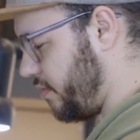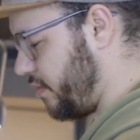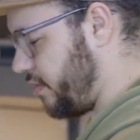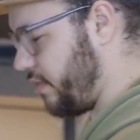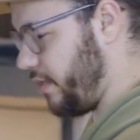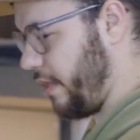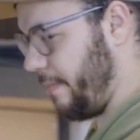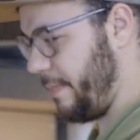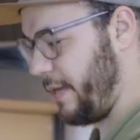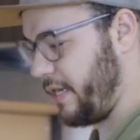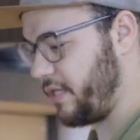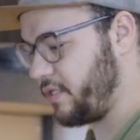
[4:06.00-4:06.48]

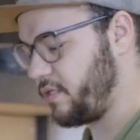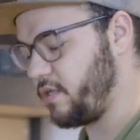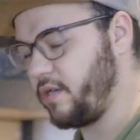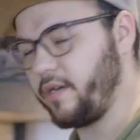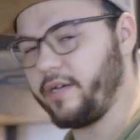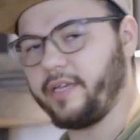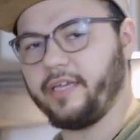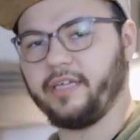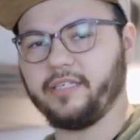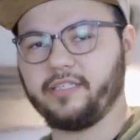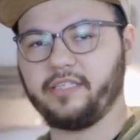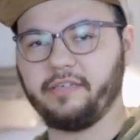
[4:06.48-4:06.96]
The bash
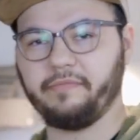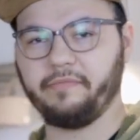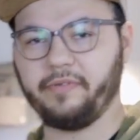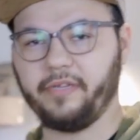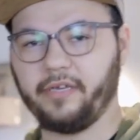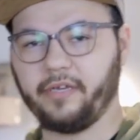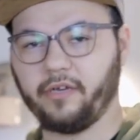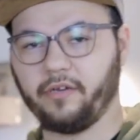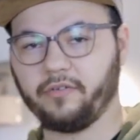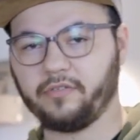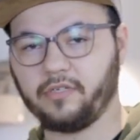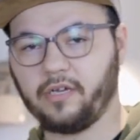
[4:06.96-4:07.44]
guard kit
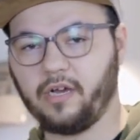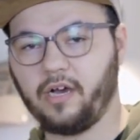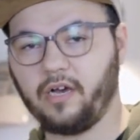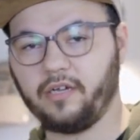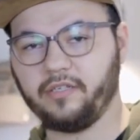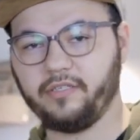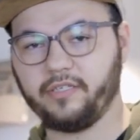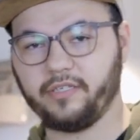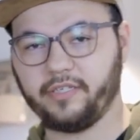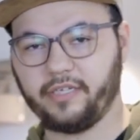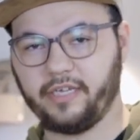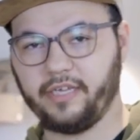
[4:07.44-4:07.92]
simply goes
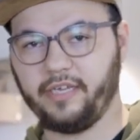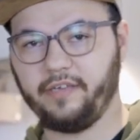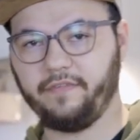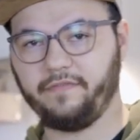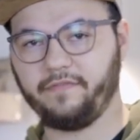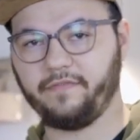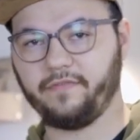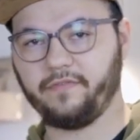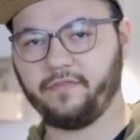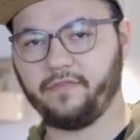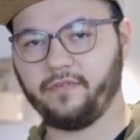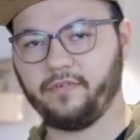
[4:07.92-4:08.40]

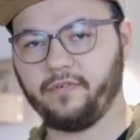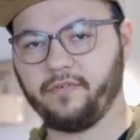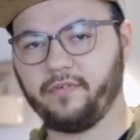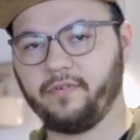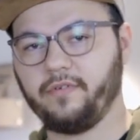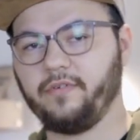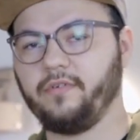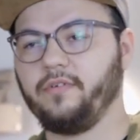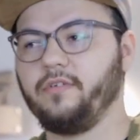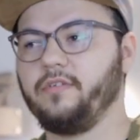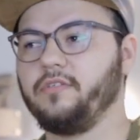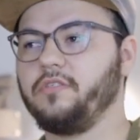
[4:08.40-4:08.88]
underneath,
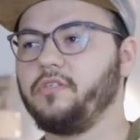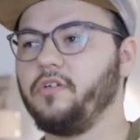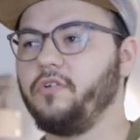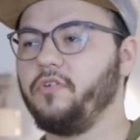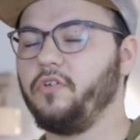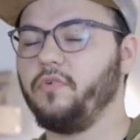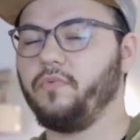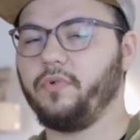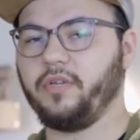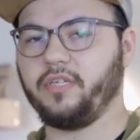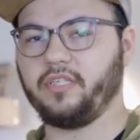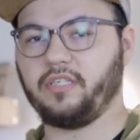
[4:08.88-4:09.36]
so
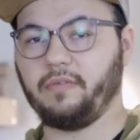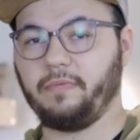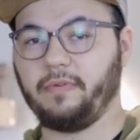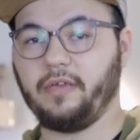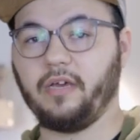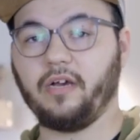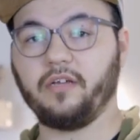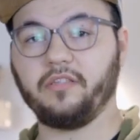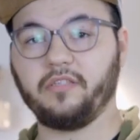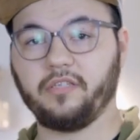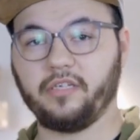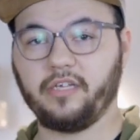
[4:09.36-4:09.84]
you want it to be
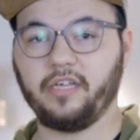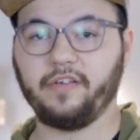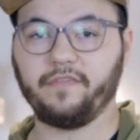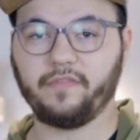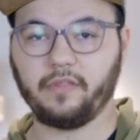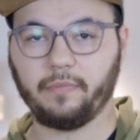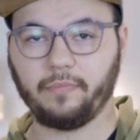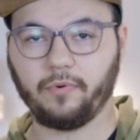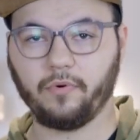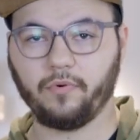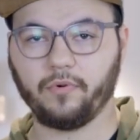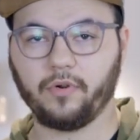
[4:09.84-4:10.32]
underneath
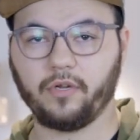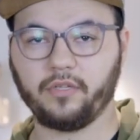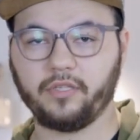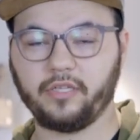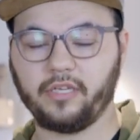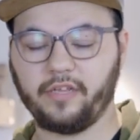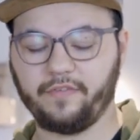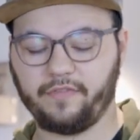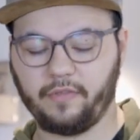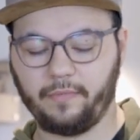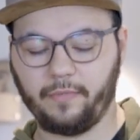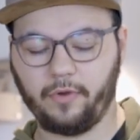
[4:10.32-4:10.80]
the board,
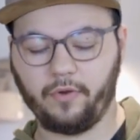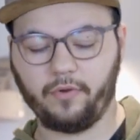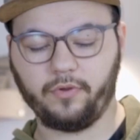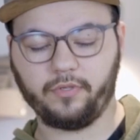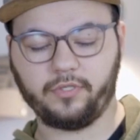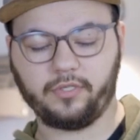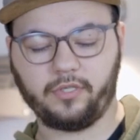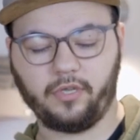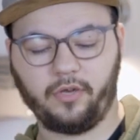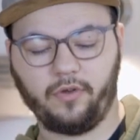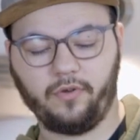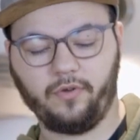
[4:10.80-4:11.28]
underneath the motor,
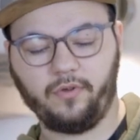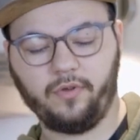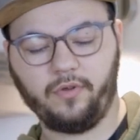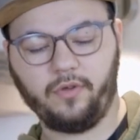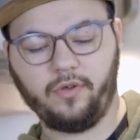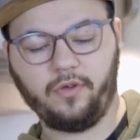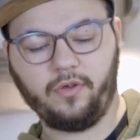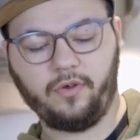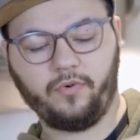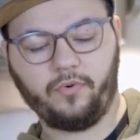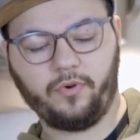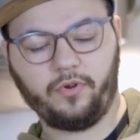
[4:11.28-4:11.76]
so
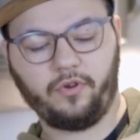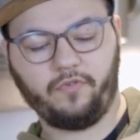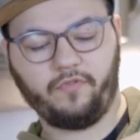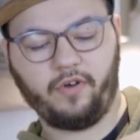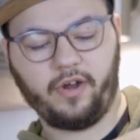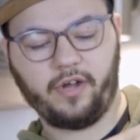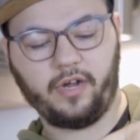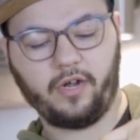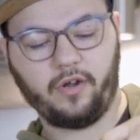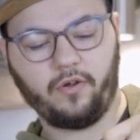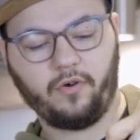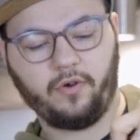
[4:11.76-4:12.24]
when you
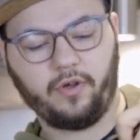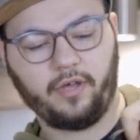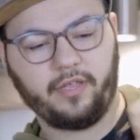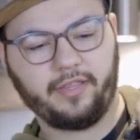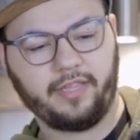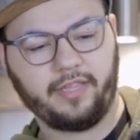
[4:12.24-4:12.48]
ride along,